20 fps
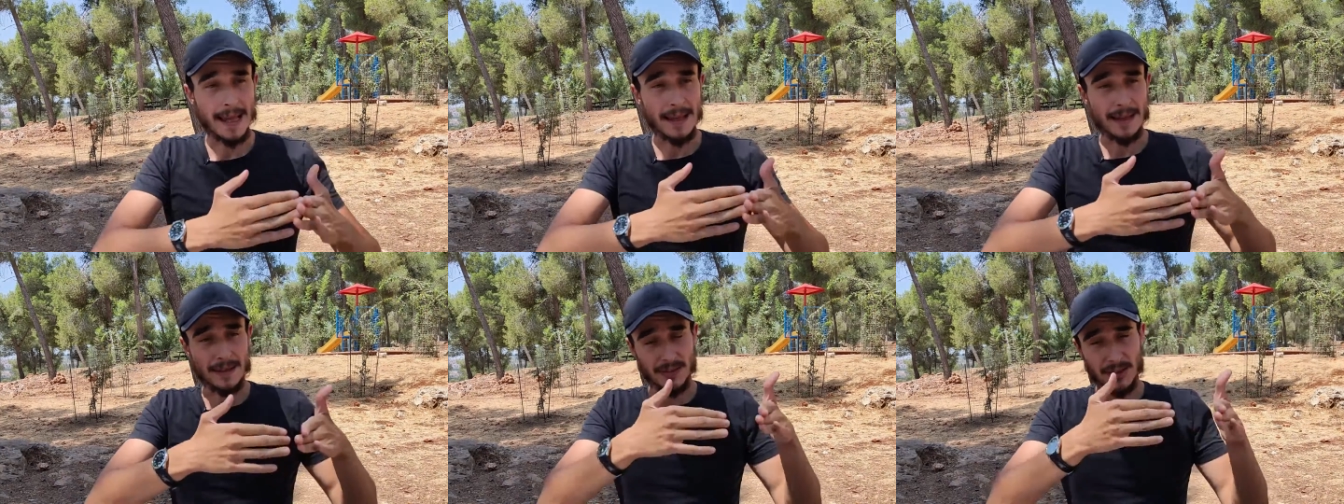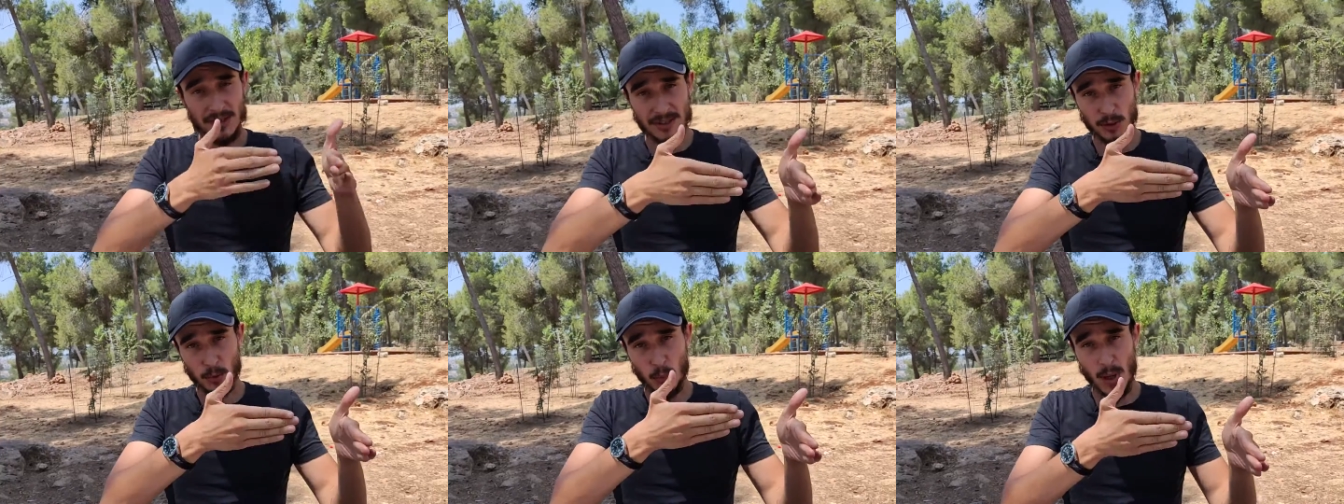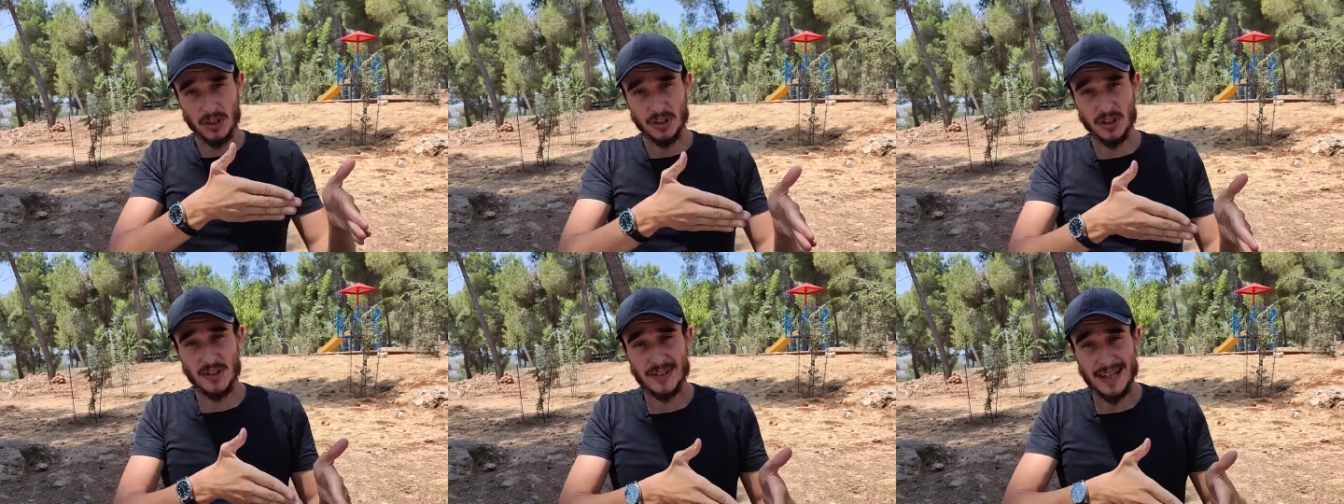These
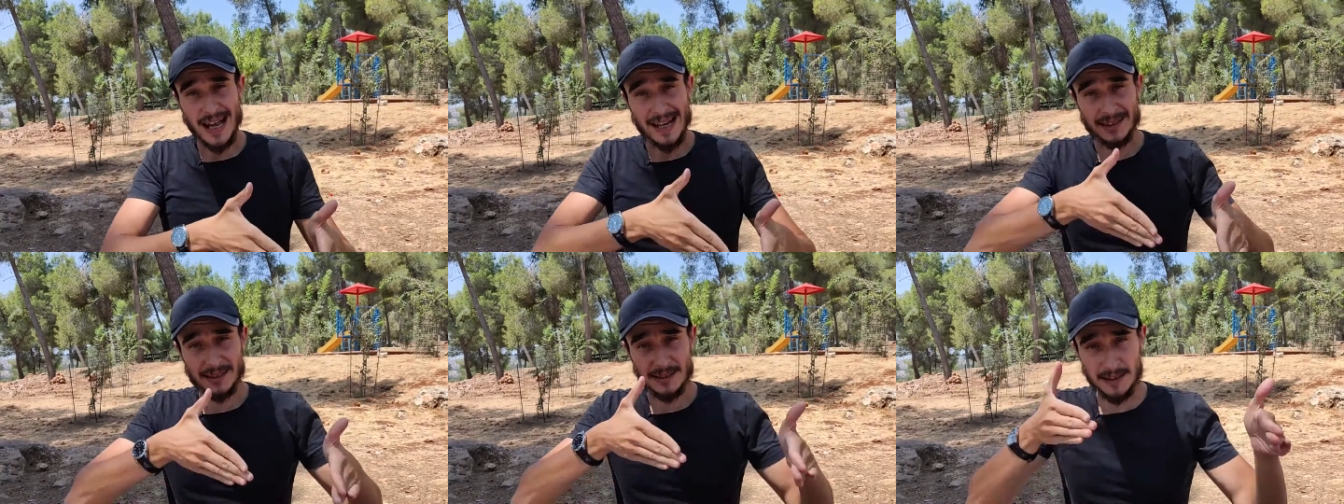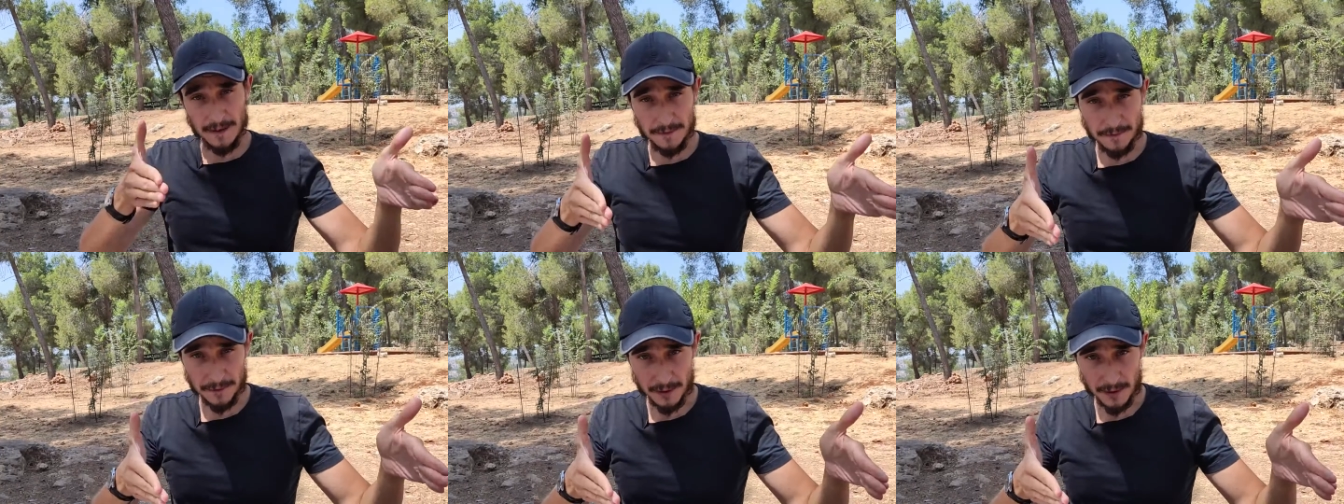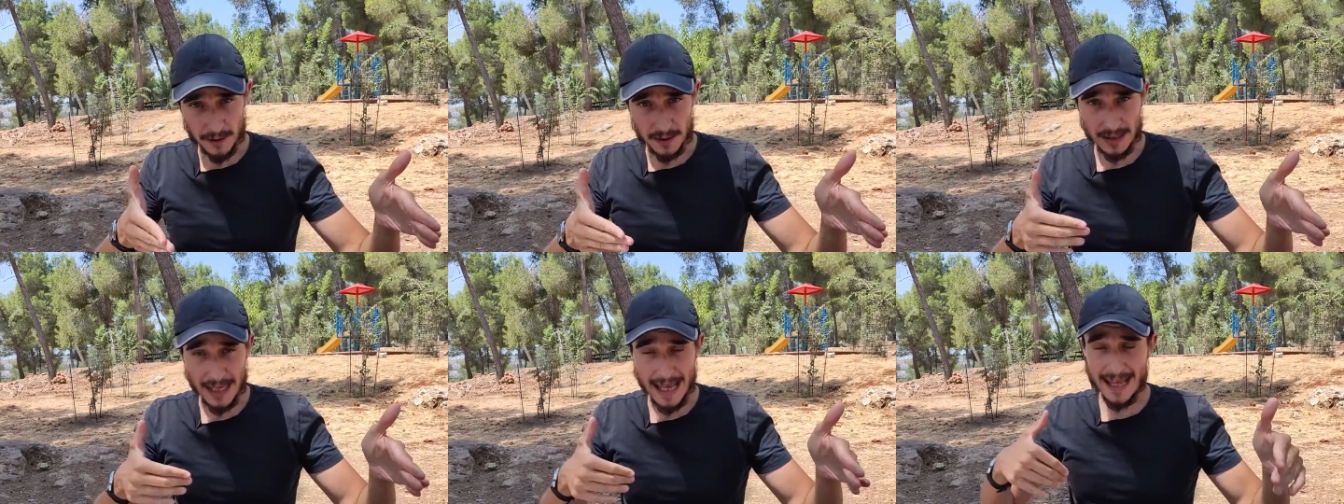questions are
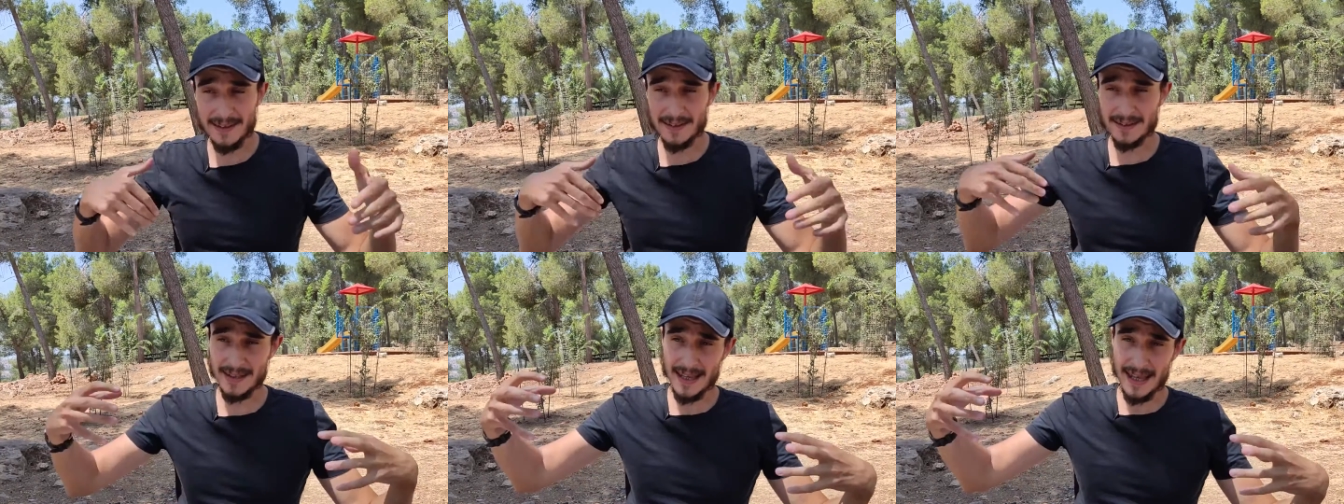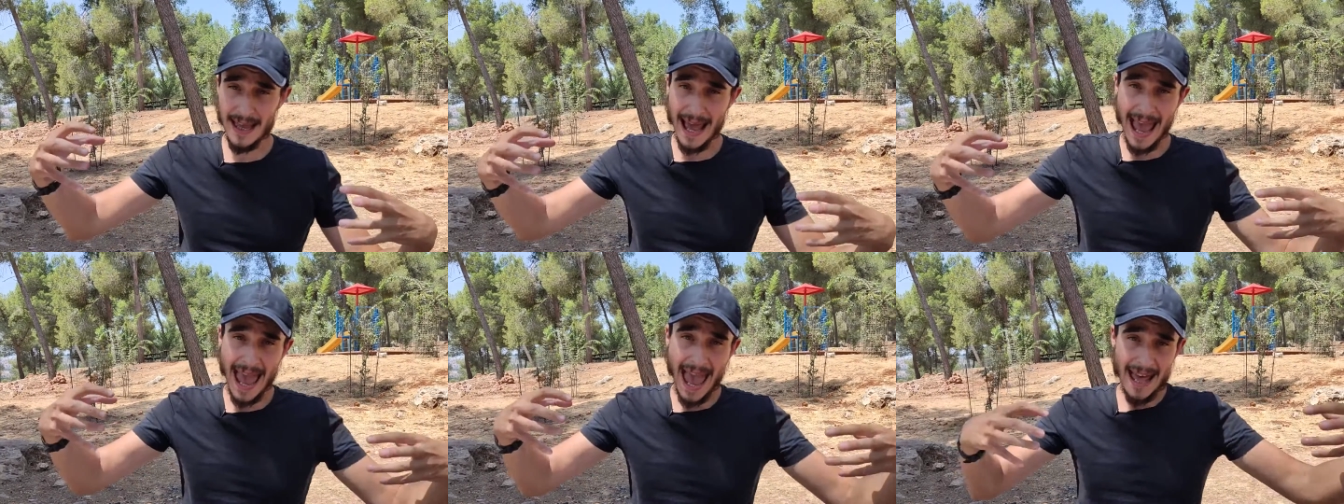different and they